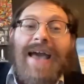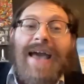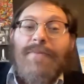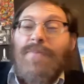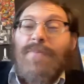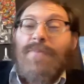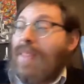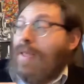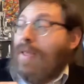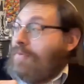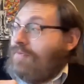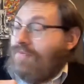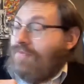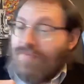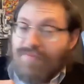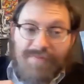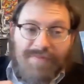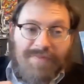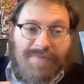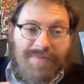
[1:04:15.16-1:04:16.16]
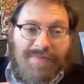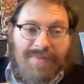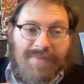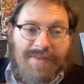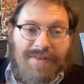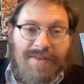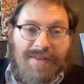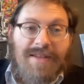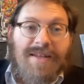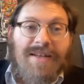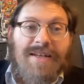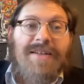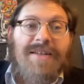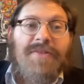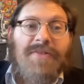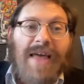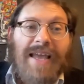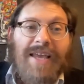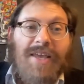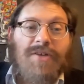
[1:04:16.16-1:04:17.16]
it's beautiful the painting
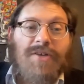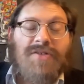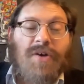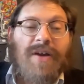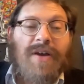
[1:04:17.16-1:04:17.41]
i thank love.